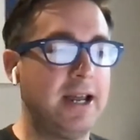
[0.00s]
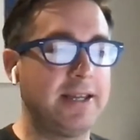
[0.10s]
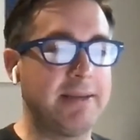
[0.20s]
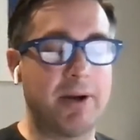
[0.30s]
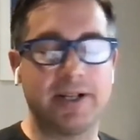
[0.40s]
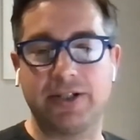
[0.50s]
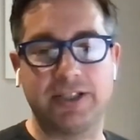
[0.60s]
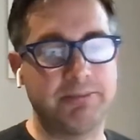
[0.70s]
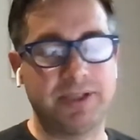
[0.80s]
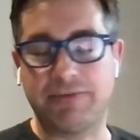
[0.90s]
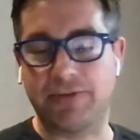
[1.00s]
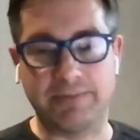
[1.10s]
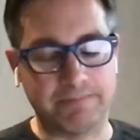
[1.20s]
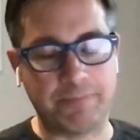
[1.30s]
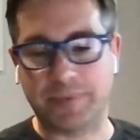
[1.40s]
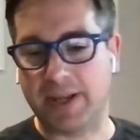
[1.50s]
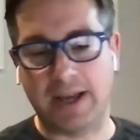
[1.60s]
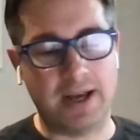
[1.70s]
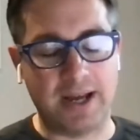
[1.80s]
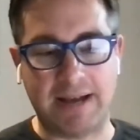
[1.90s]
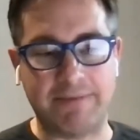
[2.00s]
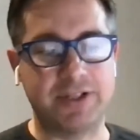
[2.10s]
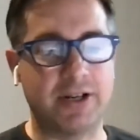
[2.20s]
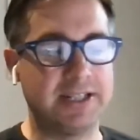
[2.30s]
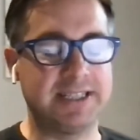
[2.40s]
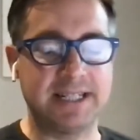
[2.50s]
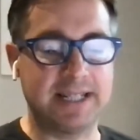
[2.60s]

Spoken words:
They might do some different advertising.